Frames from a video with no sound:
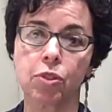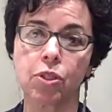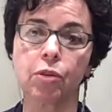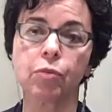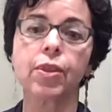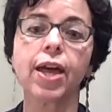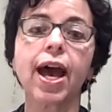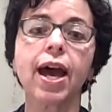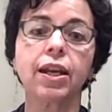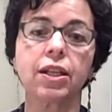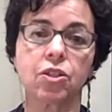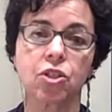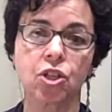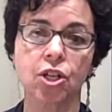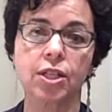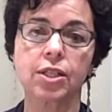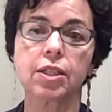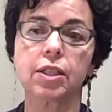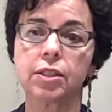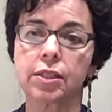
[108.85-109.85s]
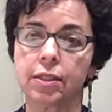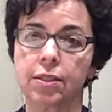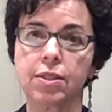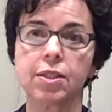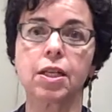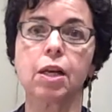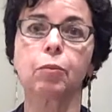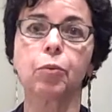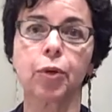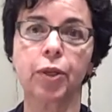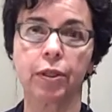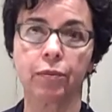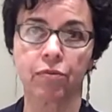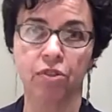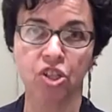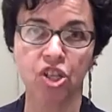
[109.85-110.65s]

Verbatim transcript: So that is just a little summary of